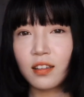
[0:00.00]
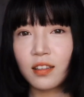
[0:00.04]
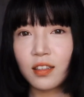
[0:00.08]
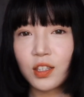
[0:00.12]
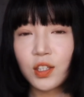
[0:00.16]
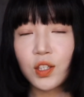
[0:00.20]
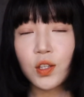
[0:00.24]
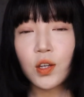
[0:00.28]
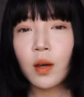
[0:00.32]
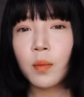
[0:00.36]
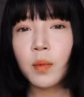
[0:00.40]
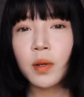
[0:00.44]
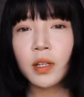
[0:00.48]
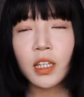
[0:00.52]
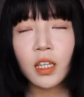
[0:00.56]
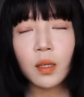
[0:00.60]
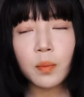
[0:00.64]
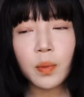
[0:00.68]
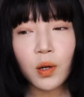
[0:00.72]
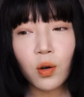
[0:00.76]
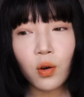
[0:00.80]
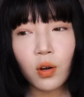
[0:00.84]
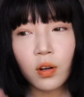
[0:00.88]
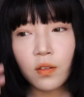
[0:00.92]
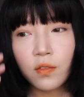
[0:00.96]
So I'm going to keep it
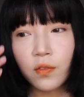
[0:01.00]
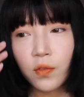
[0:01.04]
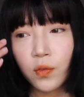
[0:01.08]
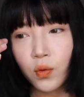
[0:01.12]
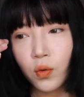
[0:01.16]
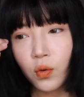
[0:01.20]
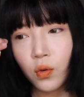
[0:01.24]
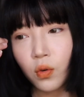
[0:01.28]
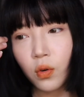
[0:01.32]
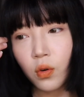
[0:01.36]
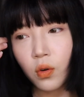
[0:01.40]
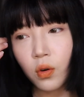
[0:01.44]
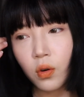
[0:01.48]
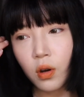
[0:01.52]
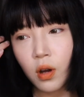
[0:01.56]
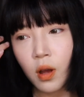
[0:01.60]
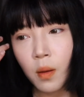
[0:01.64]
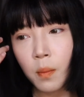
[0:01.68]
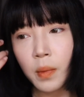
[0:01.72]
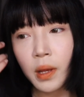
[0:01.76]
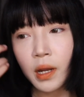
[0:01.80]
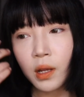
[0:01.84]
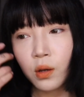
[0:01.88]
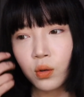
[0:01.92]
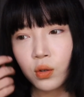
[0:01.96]
on for a
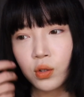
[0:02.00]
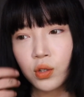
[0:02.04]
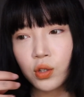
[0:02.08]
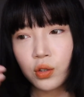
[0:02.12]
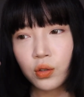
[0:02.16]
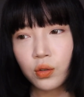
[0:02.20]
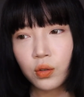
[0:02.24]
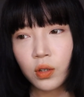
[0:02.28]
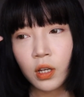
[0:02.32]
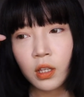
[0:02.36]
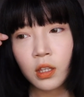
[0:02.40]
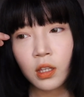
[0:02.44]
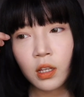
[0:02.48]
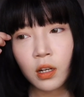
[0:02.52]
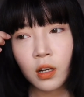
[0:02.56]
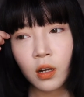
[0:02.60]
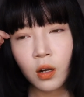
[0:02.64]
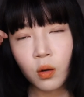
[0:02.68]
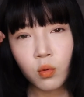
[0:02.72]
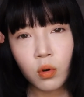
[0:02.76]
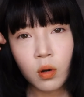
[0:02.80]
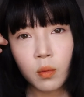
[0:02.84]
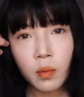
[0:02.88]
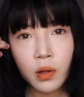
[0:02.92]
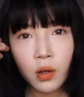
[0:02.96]
minute or 2 and then I'll
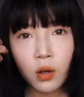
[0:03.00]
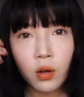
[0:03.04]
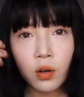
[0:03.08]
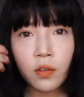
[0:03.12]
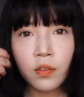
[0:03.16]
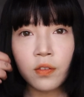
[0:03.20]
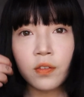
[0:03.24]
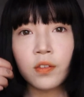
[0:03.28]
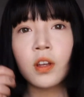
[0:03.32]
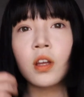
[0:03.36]
rub it off.